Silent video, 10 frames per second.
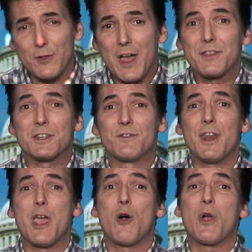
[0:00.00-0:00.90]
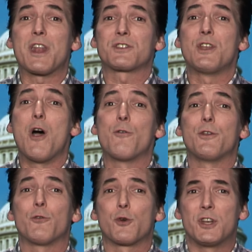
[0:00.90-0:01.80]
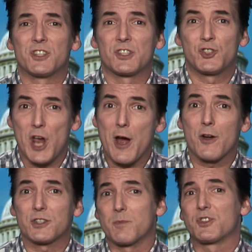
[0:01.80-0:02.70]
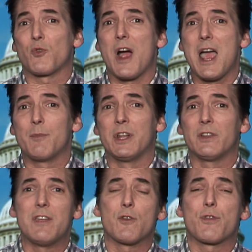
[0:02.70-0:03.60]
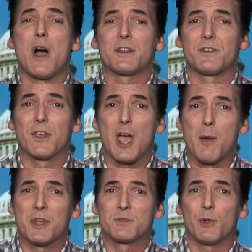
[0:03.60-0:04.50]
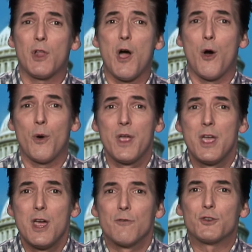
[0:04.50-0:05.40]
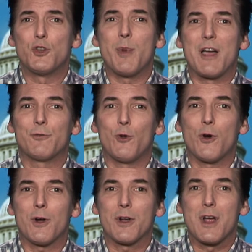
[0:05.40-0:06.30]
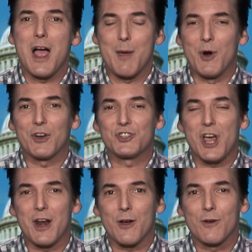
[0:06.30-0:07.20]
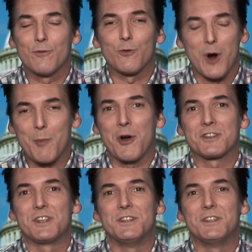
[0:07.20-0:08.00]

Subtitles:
like this video, let us know. Feel free to share, subscribe, and leave your thoughts in the comments below. For 2x4, I'm Eric Shiner for MRC